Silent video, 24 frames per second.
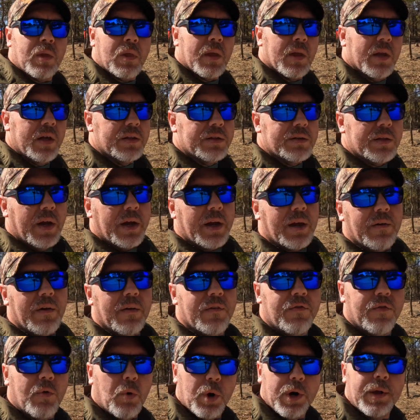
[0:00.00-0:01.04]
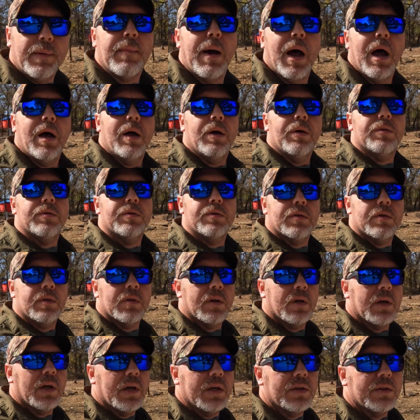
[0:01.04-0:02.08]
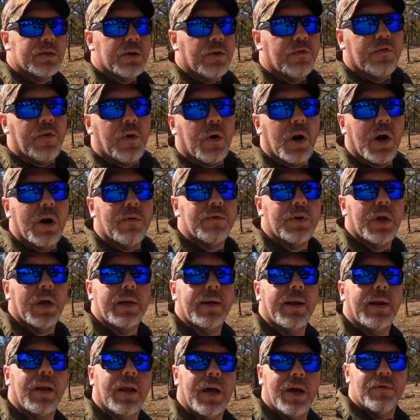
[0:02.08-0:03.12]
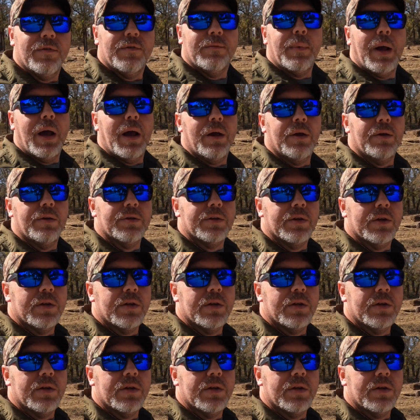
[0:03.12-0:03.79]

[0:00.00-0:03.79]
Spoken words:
it's like 40 miles, and so far I've done 11 miles.